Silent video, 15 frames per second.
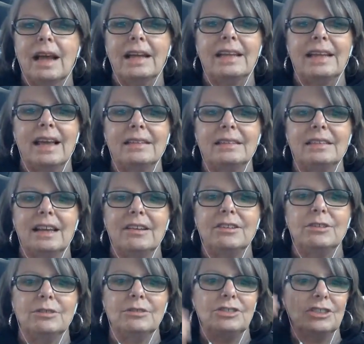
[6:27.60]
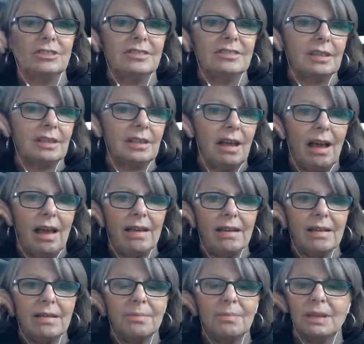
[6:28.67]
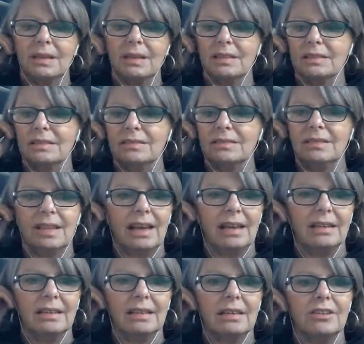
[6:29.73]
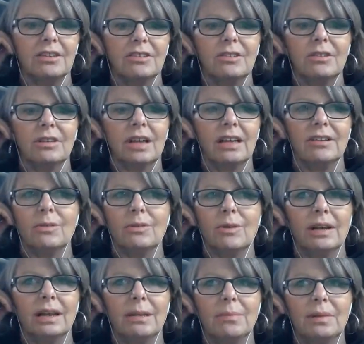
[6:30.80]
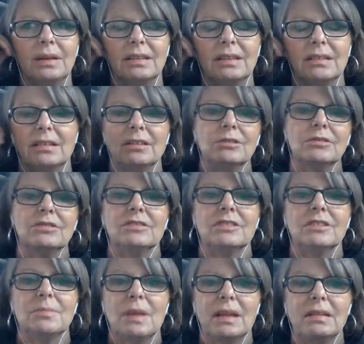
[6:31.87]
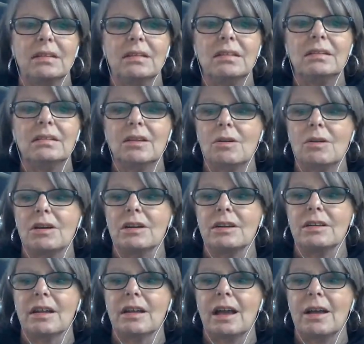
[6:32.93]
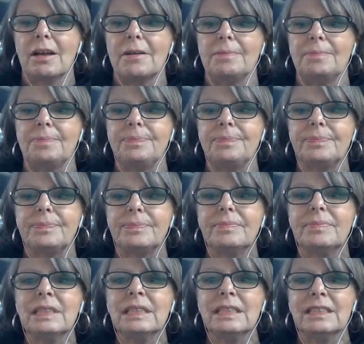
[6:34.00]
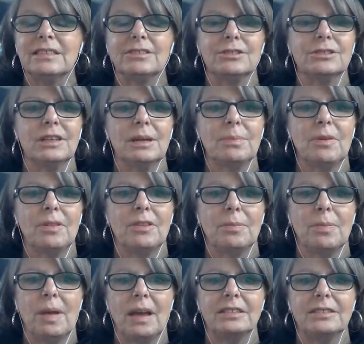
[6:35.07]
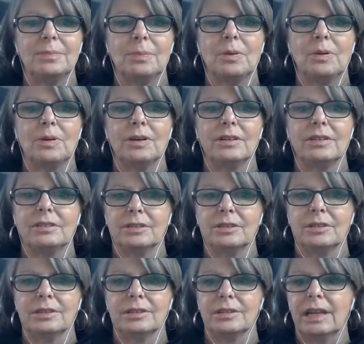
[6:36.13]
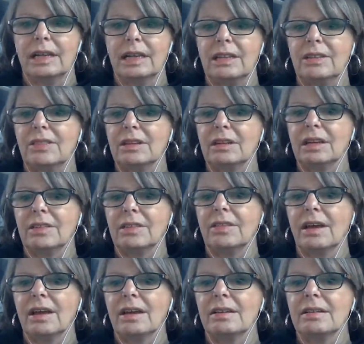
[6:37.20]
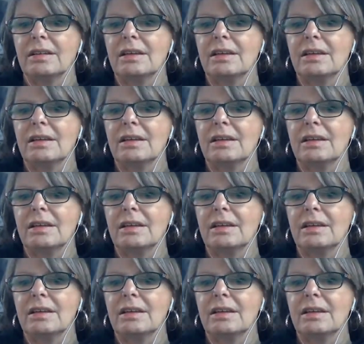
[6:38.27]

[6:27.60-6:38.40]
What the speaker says: can't tell you just to lie, because I don't want anybody to lose their medical or get screwed up on their passport or anything like that.